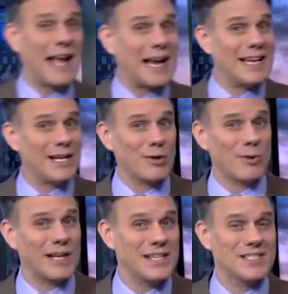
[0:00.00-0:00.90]
90
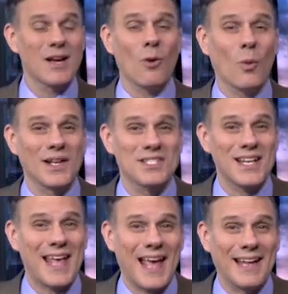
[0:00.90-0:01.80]
degrees
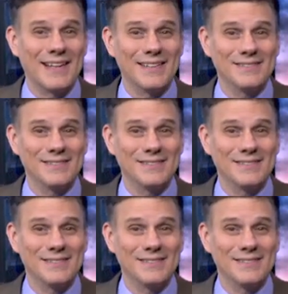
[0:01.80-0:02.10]
once again.